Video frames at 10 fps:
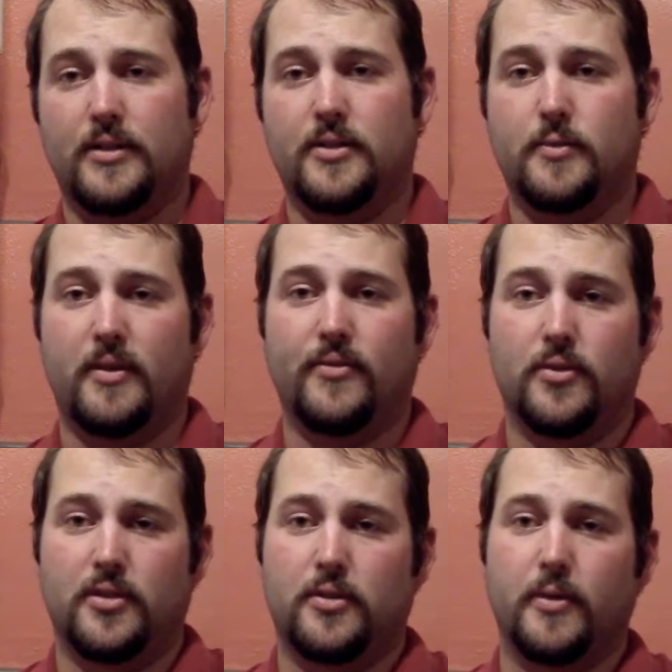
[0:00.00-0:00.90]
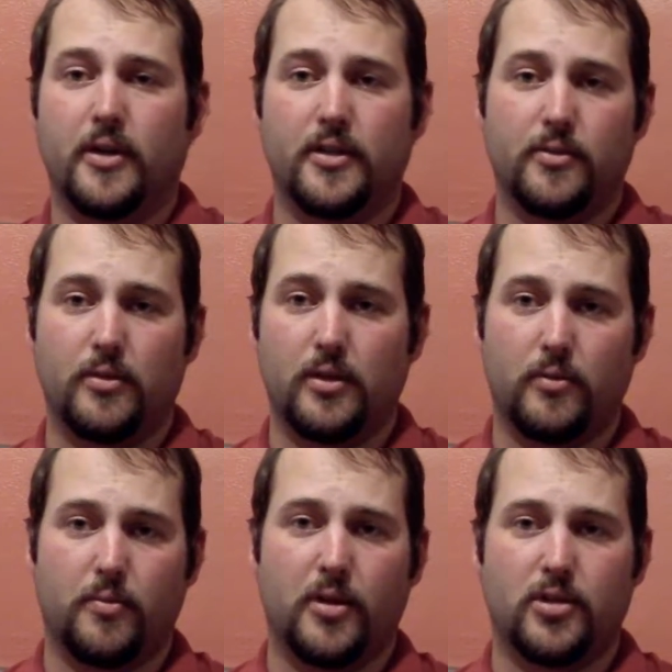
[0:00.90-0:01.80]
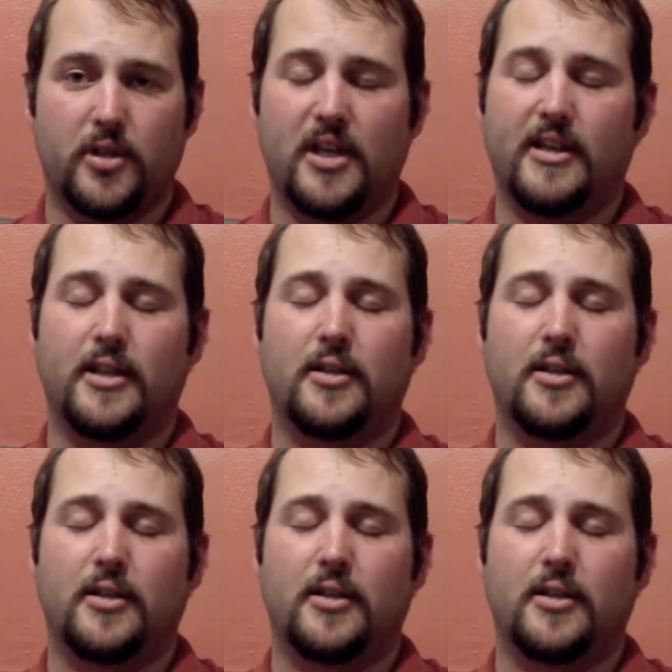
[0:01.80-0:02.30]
This is my first experience really with pressure canning.